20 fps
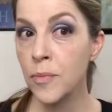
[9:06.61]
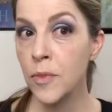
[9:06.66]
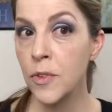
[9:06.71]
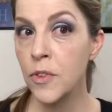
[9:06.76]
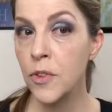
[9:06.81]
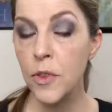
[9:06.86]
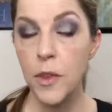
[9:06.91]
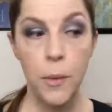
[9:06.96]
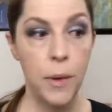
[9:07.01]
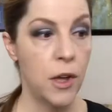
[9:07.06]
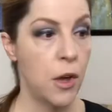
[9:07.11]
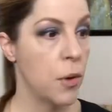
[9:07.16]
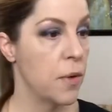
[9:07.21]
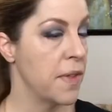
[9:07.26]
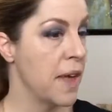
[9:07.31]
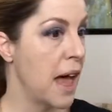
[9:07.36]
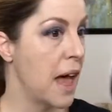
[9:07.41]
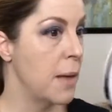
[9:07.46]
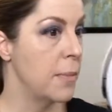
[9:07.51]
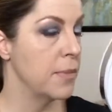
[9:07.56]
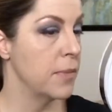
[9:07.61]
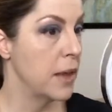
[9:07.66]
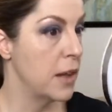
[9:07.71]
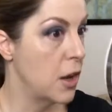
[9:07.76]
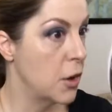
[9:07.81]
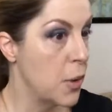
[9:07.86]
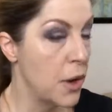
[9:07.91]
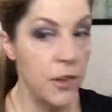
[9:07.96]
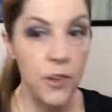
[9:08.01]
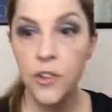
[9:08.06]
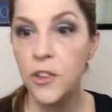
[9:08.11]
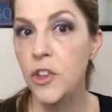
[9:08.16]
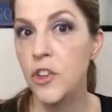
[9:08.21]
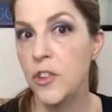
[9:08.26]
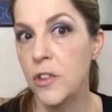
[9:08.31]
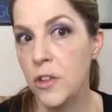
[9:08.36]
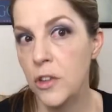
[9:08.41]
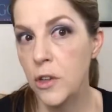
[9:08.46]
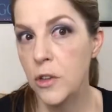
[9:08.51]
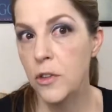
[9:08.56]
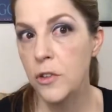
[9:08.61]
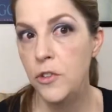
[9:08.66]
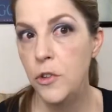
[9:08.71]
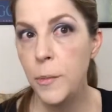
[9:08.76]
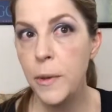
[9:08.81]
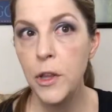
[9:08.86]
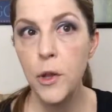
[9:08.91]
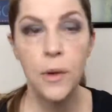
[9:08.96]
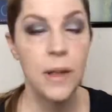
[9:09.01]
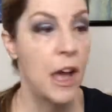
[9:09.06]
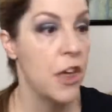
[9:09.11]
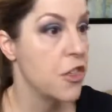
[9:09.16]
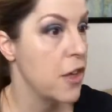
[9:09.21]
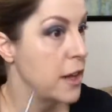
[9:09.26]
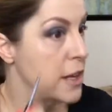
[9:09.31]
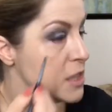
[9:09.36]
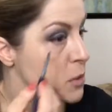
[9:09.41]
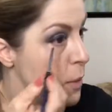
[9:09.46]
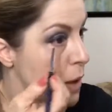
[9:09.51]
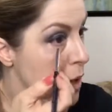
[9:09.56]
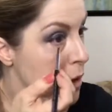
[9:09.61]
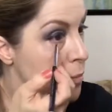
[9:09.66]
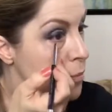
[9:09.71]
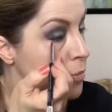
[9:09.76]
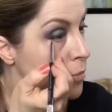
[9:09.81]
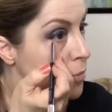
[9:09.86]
So there we go with that. And I'll go ahead and do my lower lash line as well.